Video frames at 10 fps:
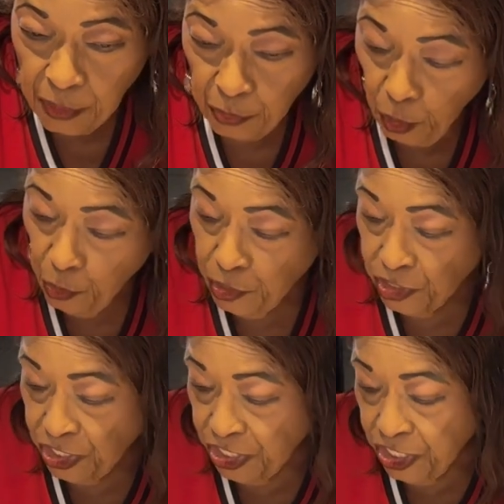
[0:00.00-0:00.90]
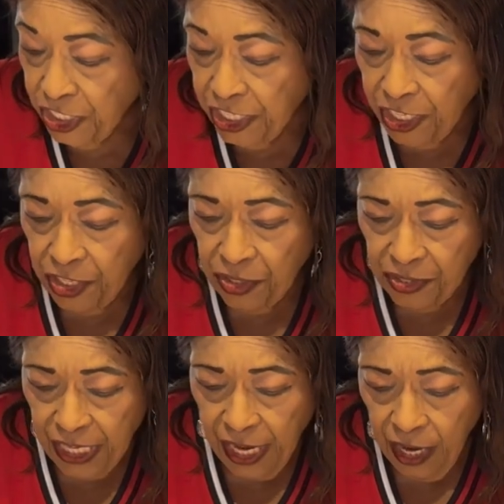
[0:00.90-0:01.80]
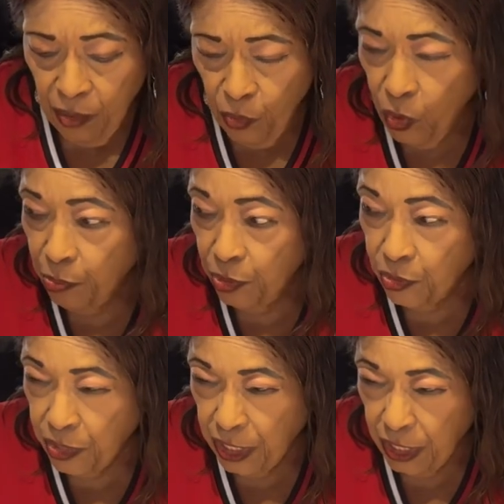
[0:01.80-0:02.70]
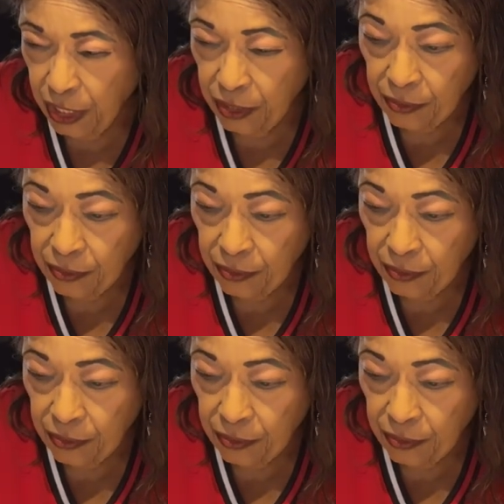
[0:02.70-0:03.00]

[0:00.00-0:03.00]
I'm gonna put just a little tad more milk in it.